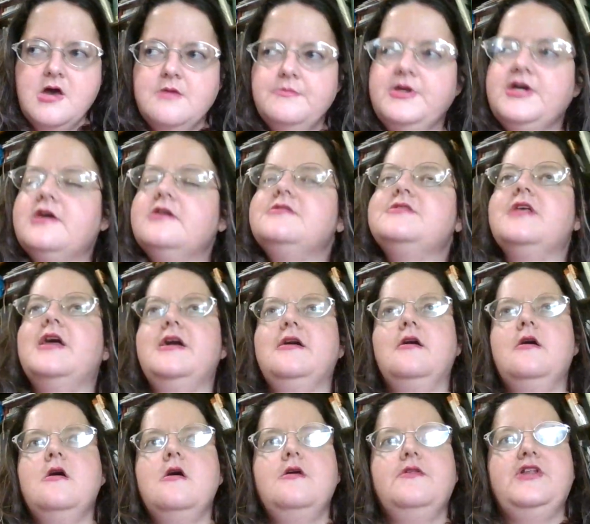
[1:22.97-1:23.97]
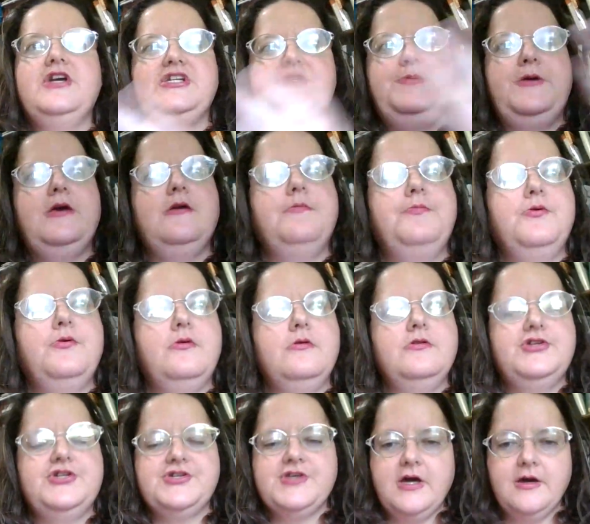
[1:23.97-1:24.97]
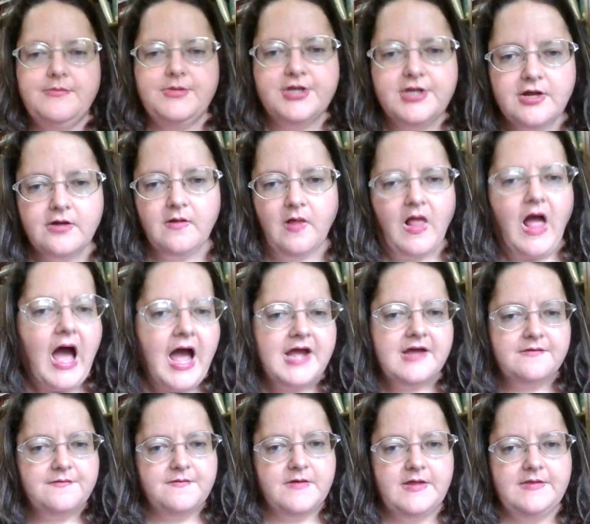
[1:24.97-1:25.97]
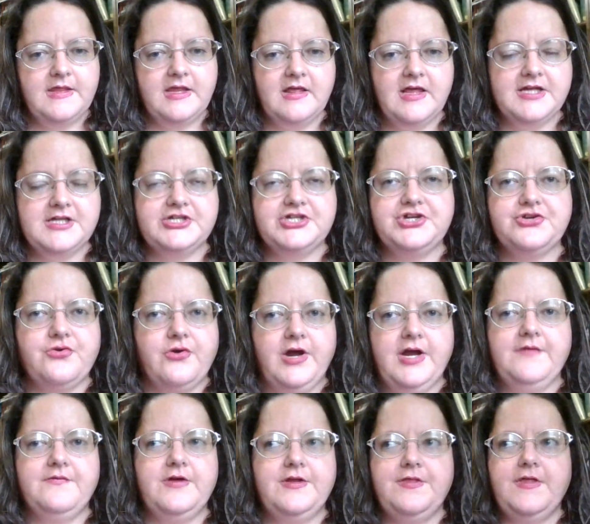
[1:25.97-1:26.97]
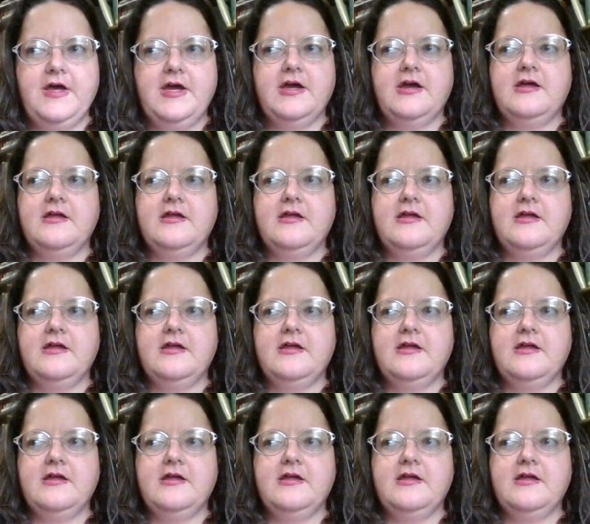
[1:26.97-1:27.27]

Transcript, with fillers: Because, like, these people just come into your life and they, like, destroy everything.